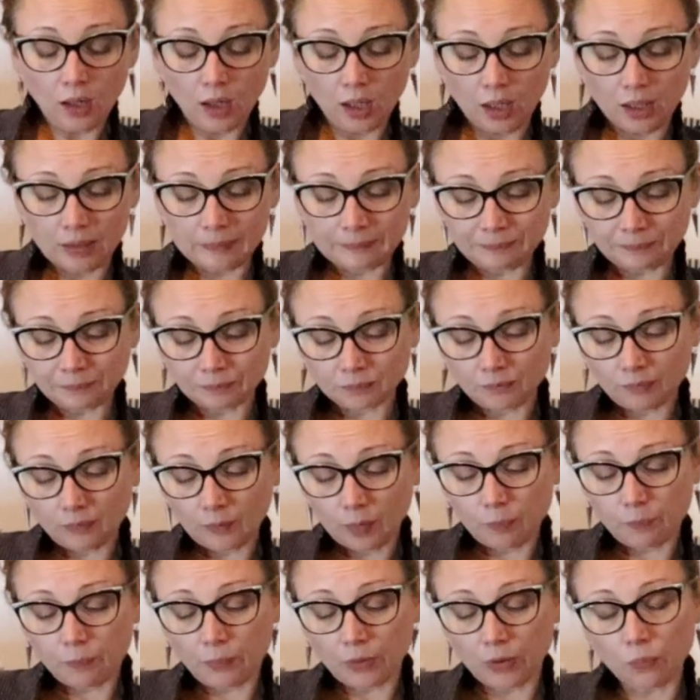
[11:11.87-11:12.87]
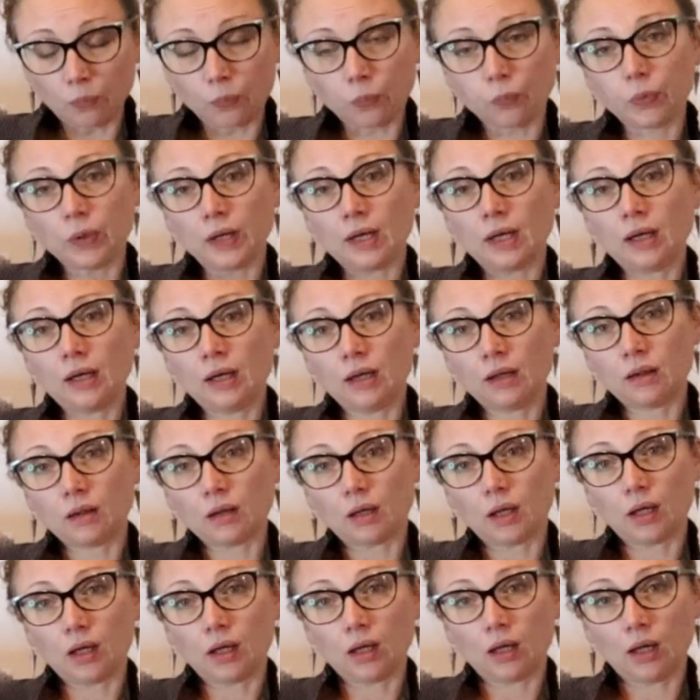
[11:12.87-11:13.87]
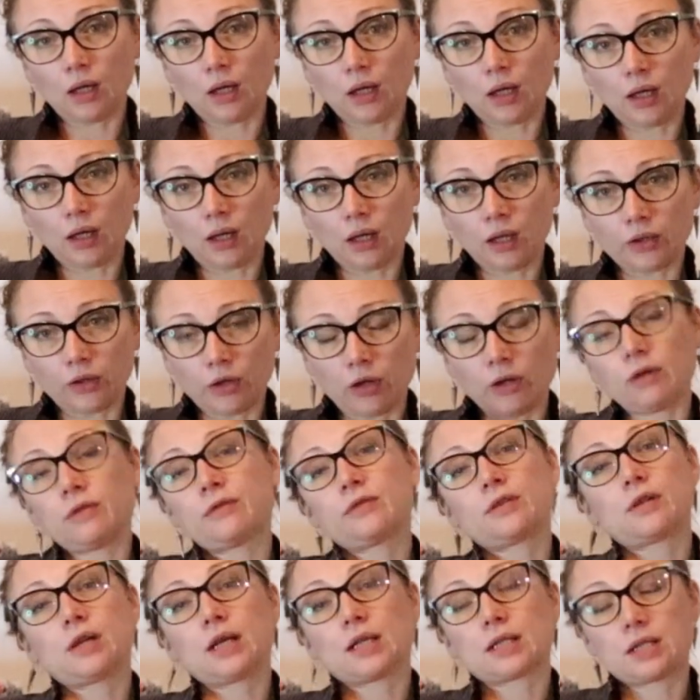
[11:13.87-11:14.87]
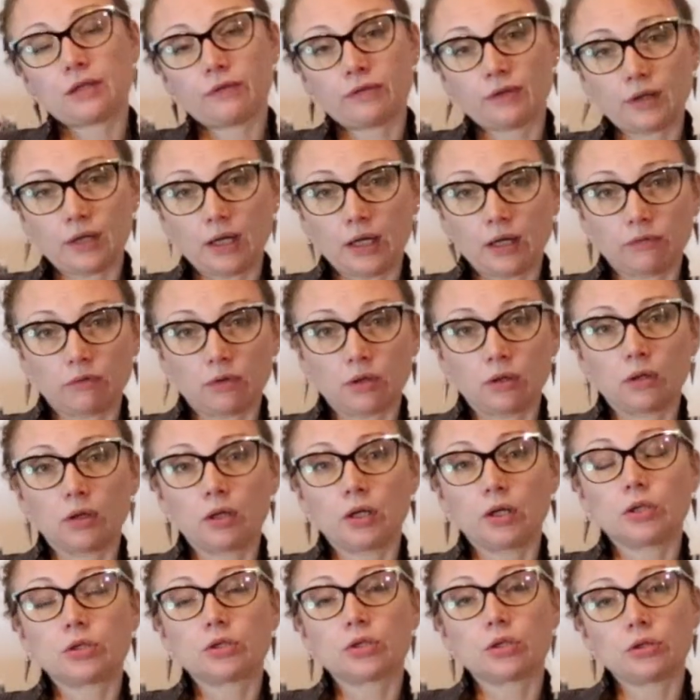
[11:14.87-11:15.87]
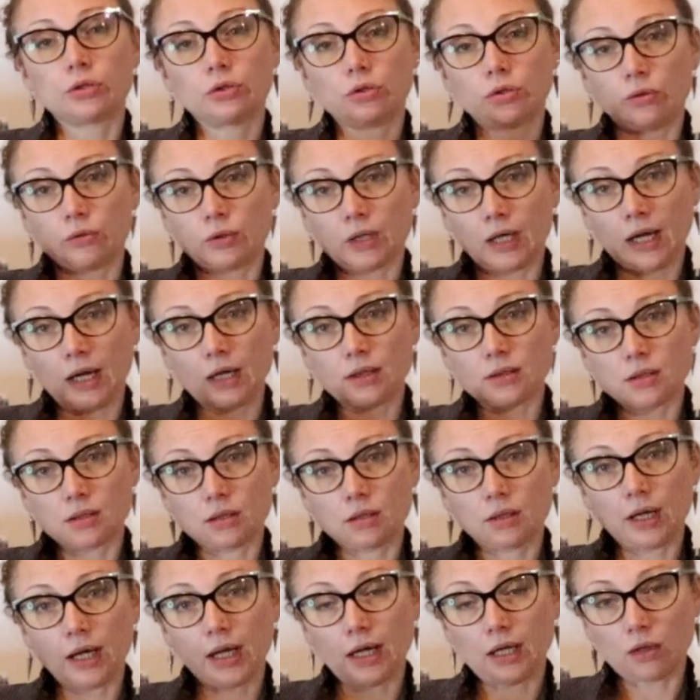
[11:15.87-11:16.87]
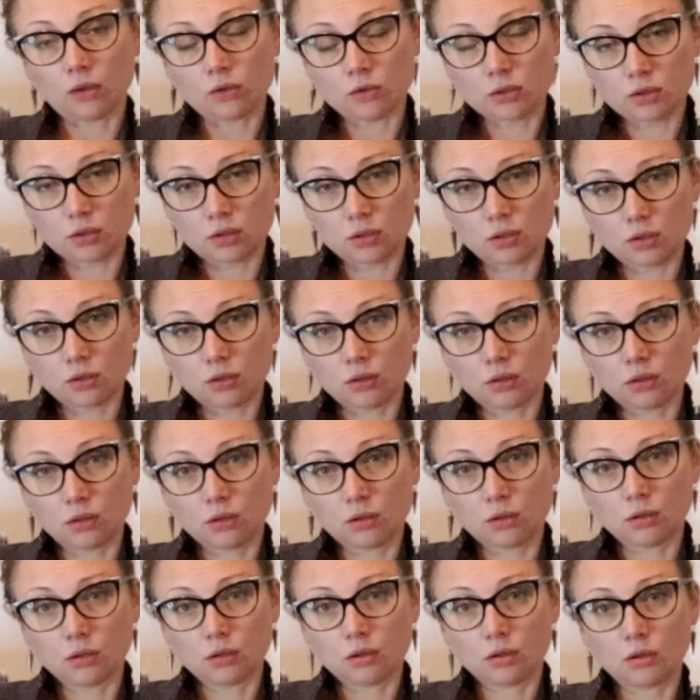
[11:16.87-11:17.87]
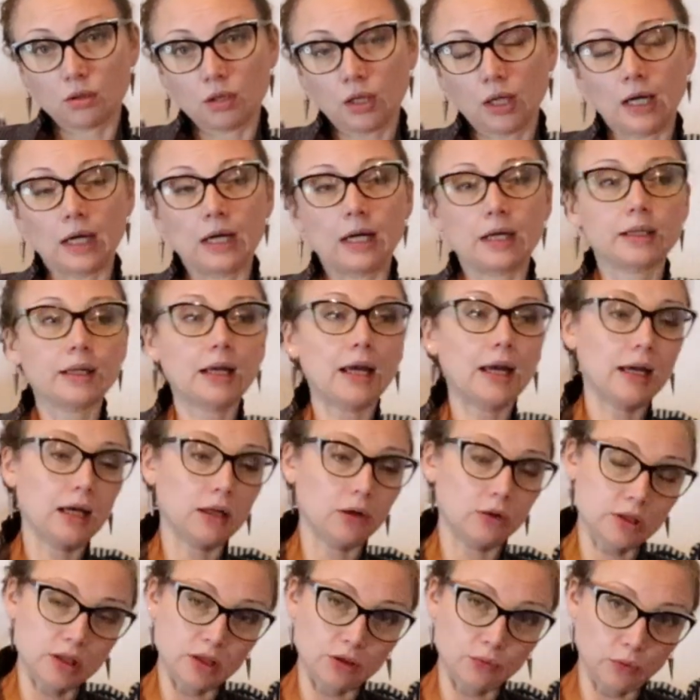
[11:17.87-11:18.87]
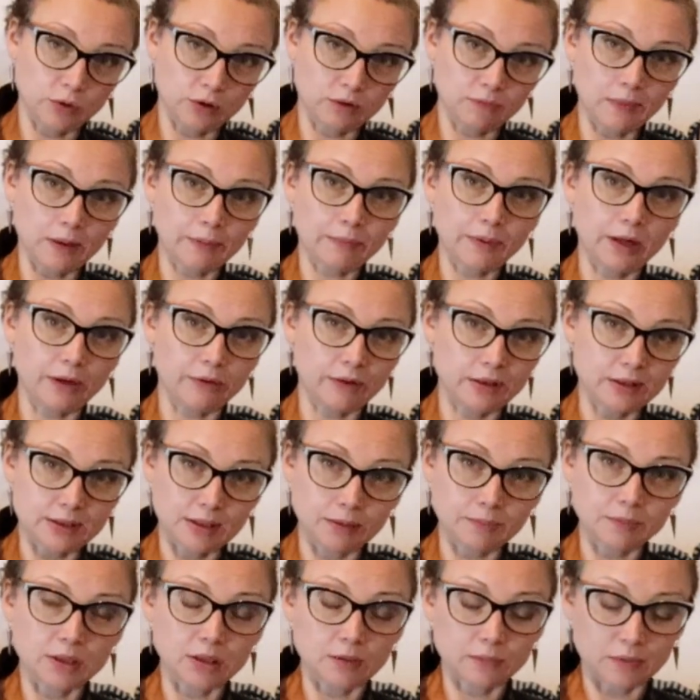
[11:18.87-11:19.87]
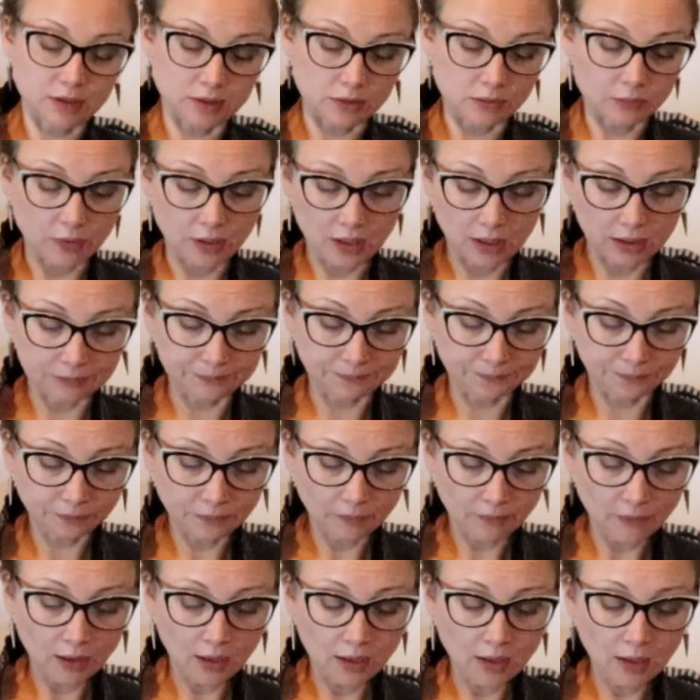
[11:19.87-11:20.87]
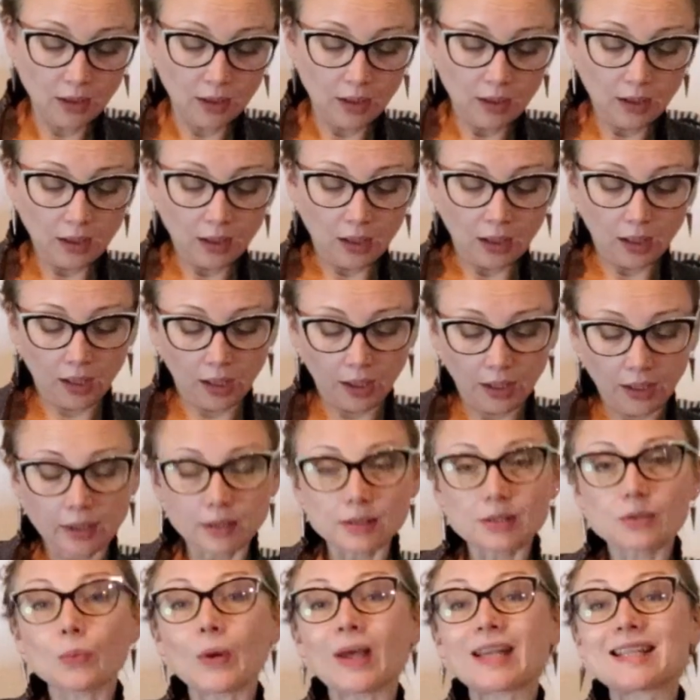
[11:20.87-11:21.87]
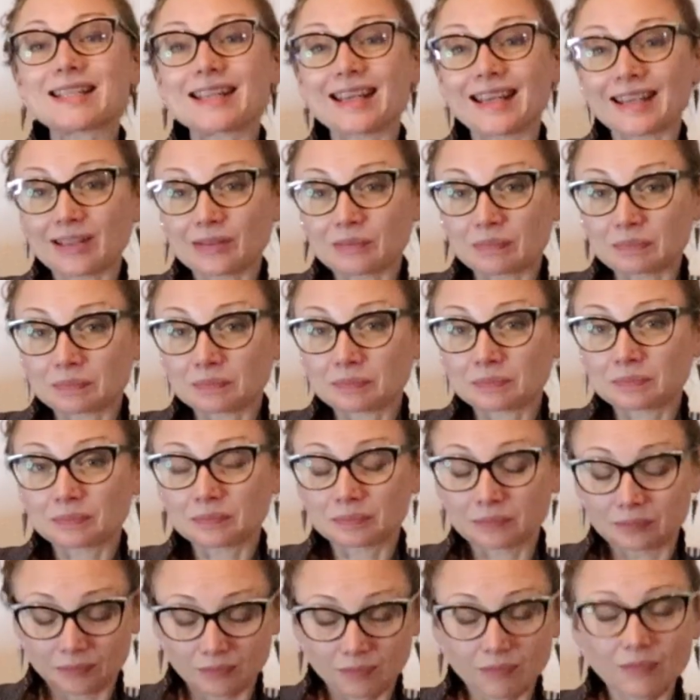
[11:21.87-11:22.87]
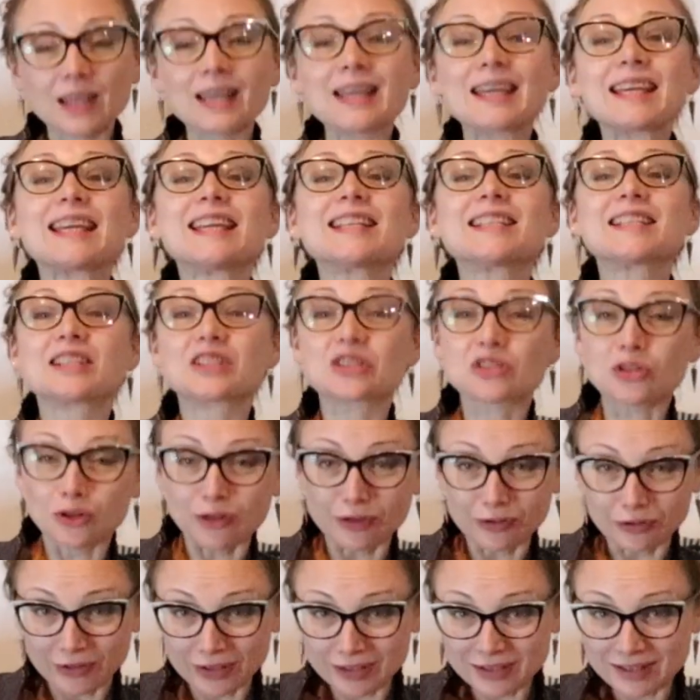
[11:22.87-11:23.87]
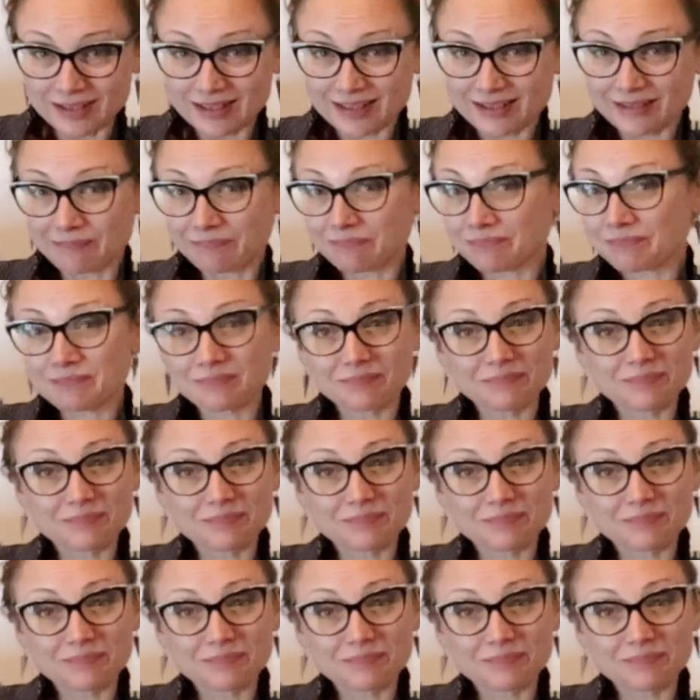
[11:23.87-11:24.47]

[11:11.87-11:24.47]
But with an overactive thyroid, you get hair loss. And hair loss is one of my peri symptoms as well. Sweating, heat intolerance.